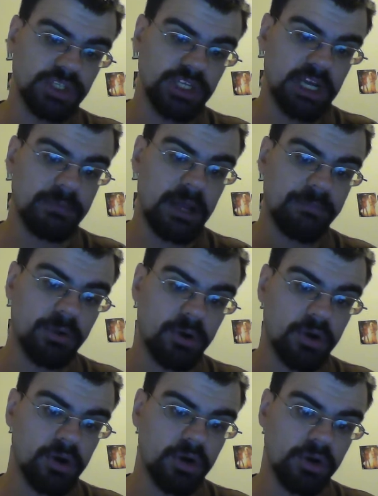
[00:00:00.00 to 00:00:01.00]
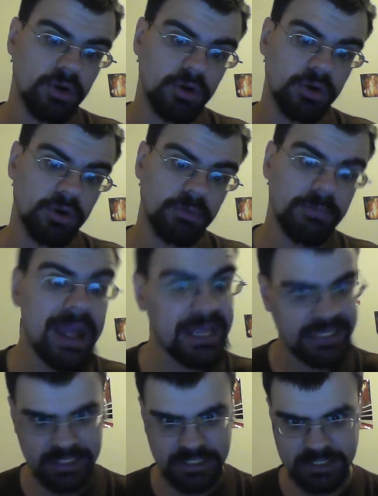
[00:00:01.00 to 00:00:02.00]
to come up are
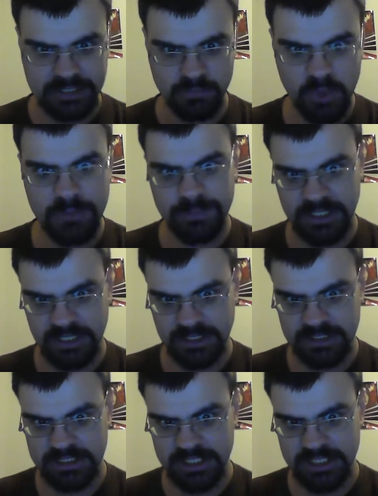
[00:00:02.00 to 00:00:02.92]
Maggie and One Piece,